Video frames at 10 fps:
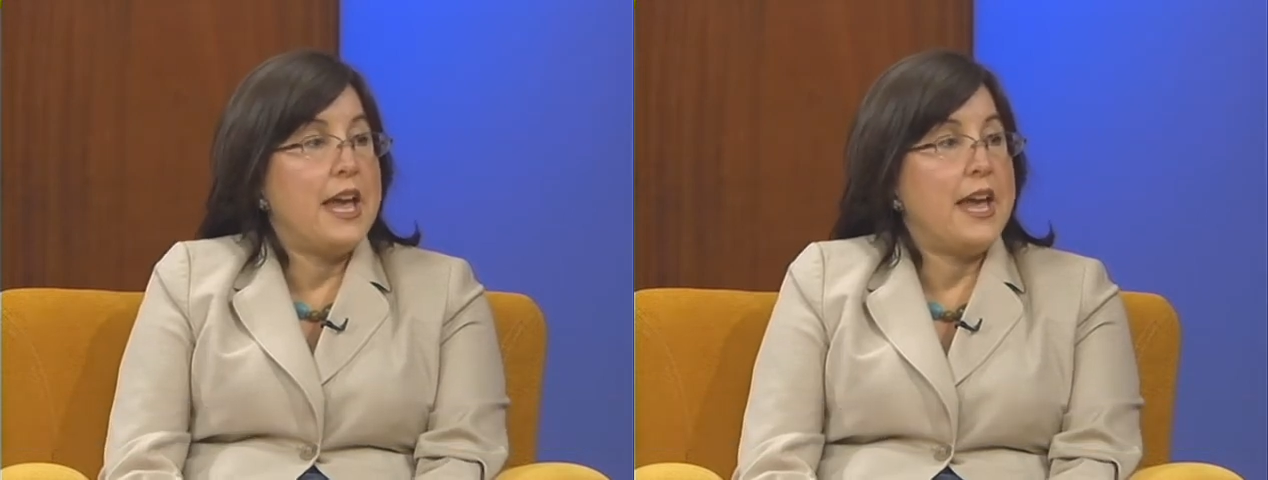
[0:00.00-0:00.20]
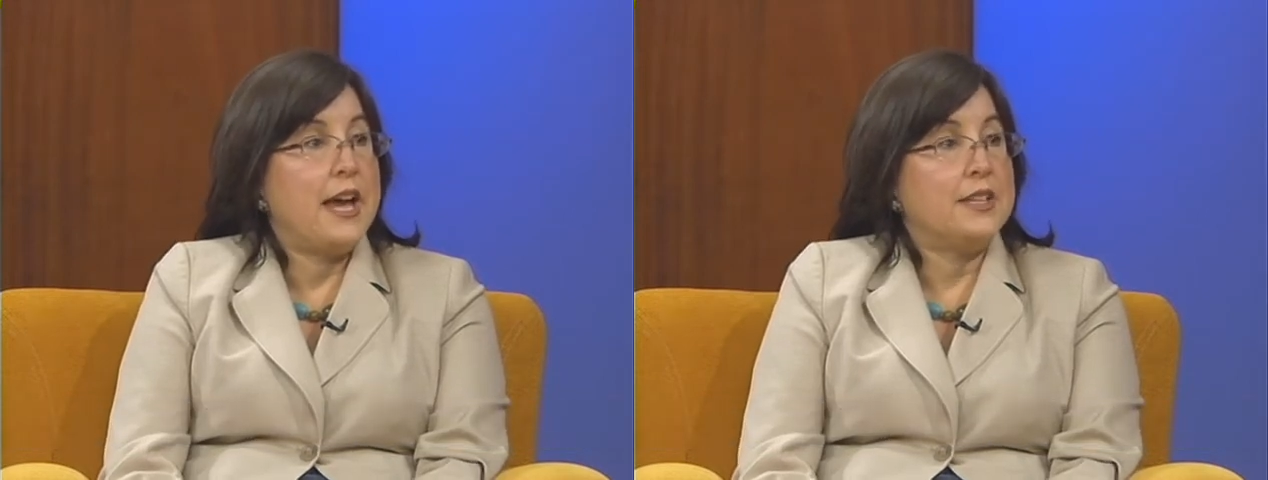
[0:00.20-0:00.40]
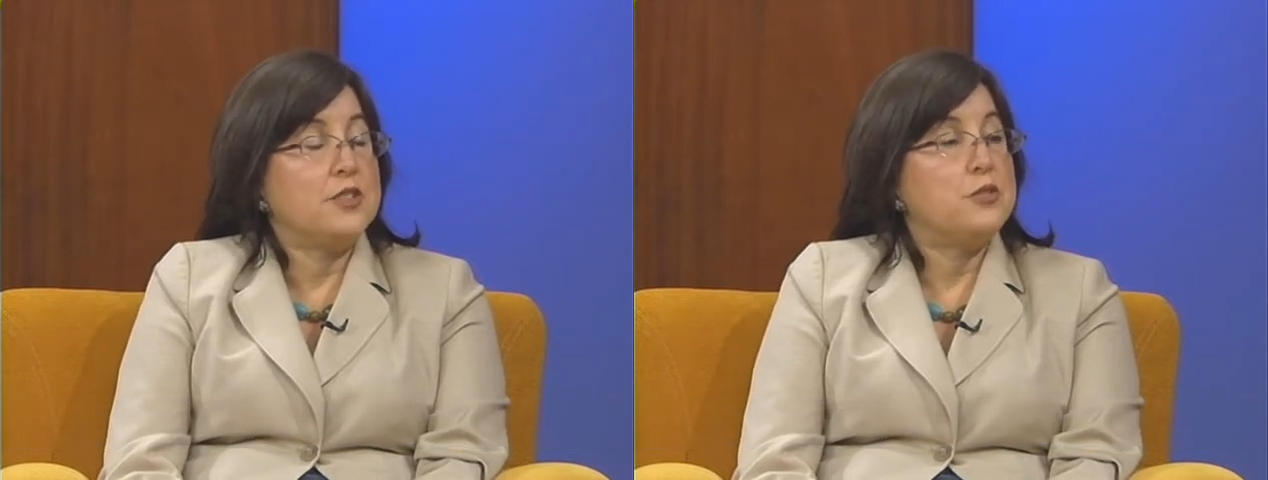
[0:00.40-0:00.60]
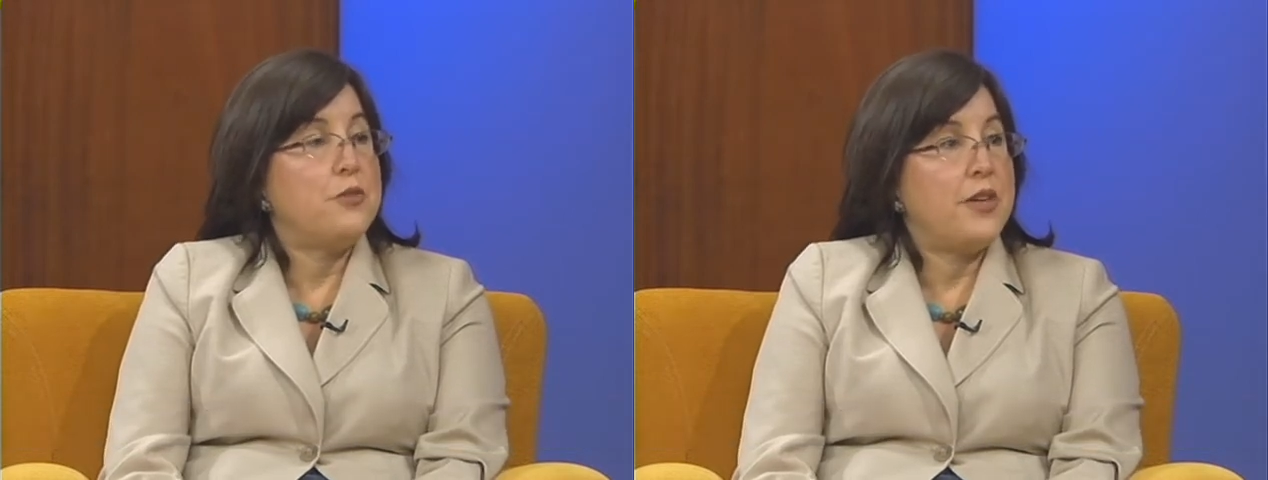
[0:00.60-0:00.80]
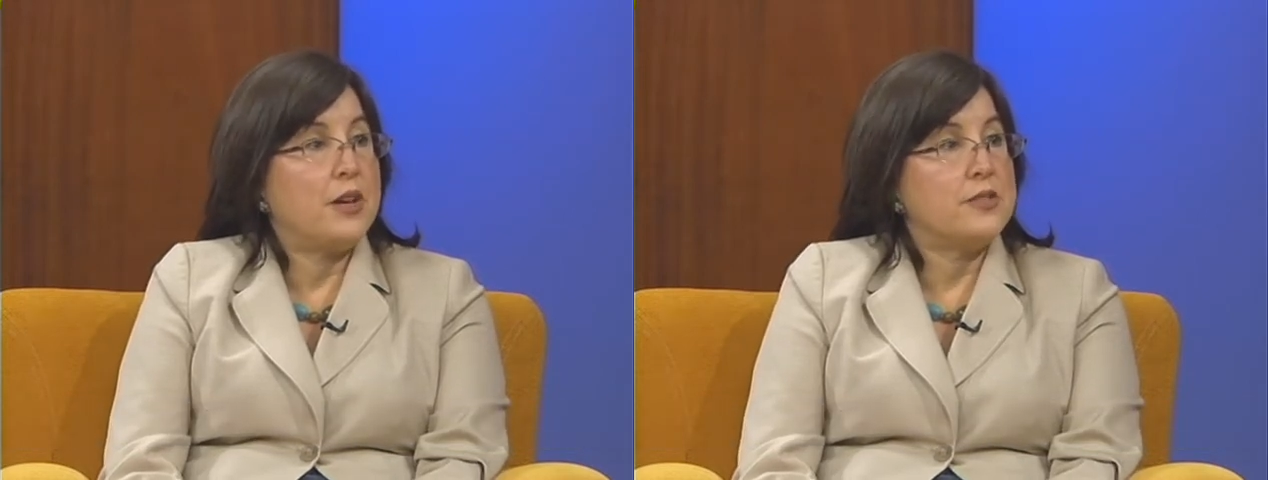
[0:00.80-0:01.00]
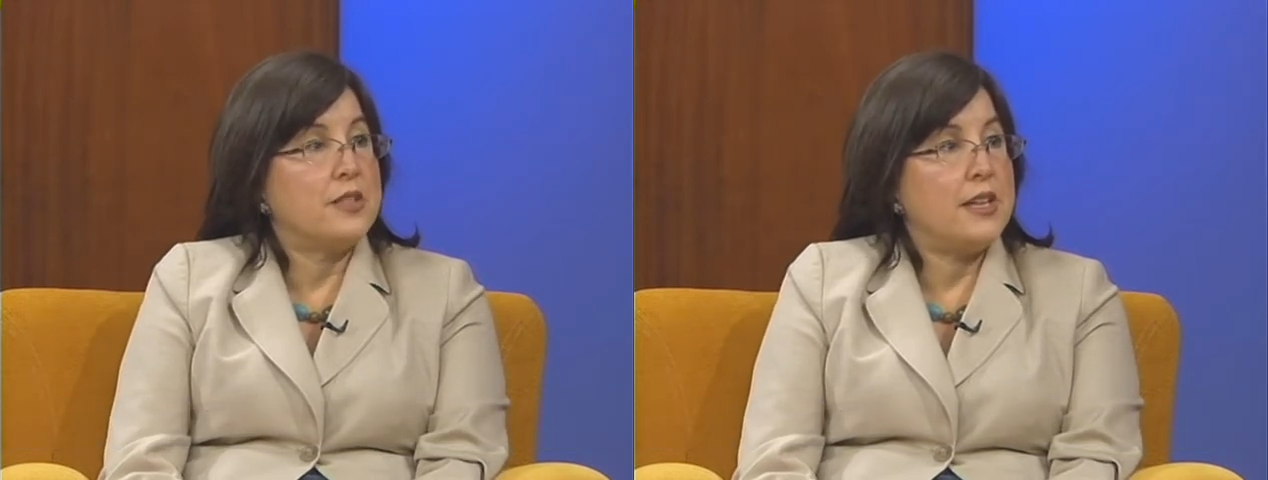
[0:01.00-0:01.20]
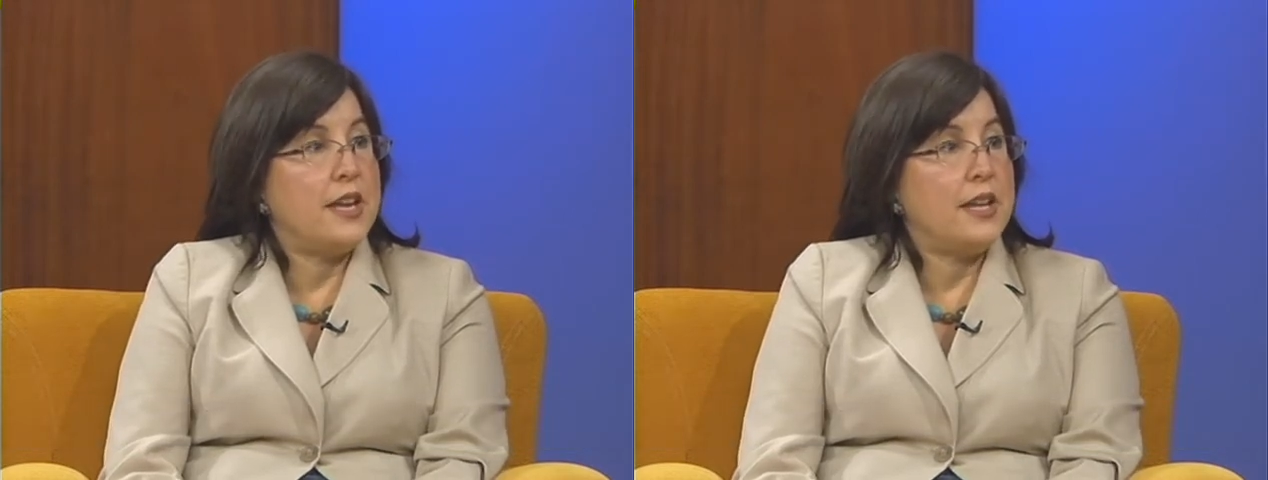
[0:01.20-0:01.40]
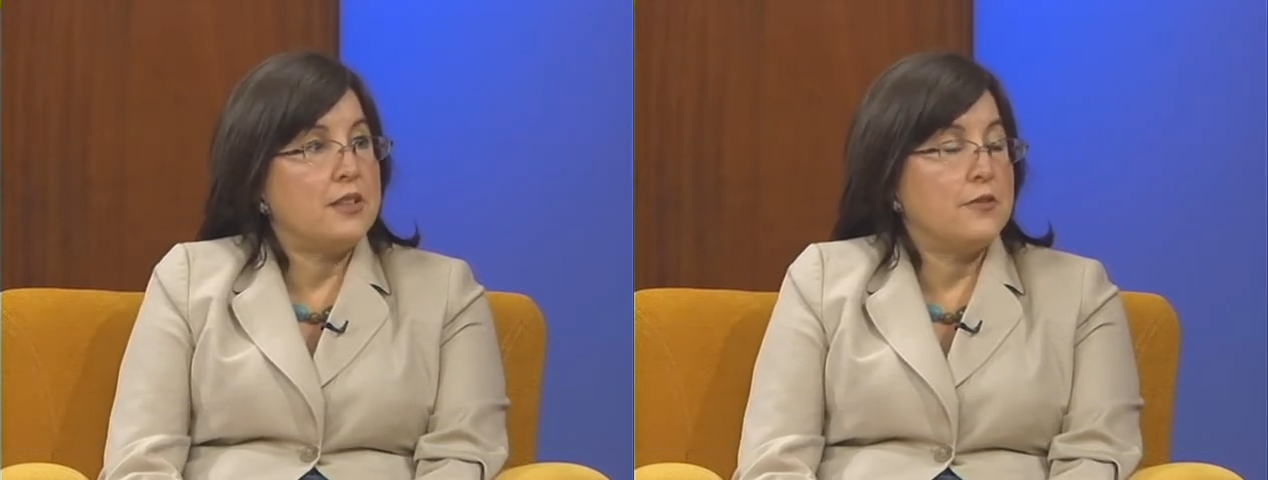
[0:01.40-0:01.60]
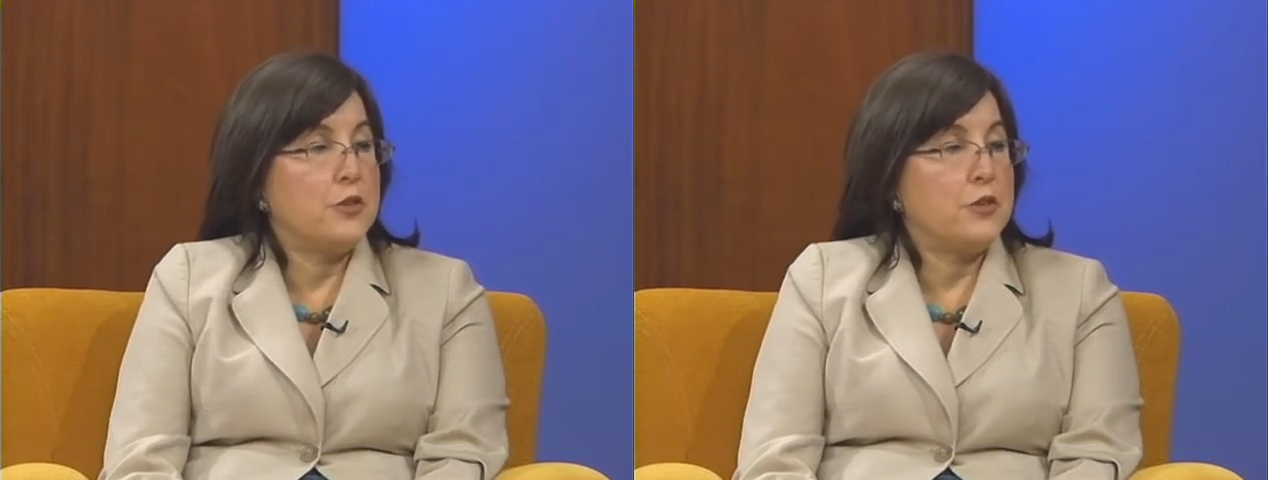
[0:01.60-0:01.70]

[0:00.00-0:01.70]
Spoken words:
and in 2008,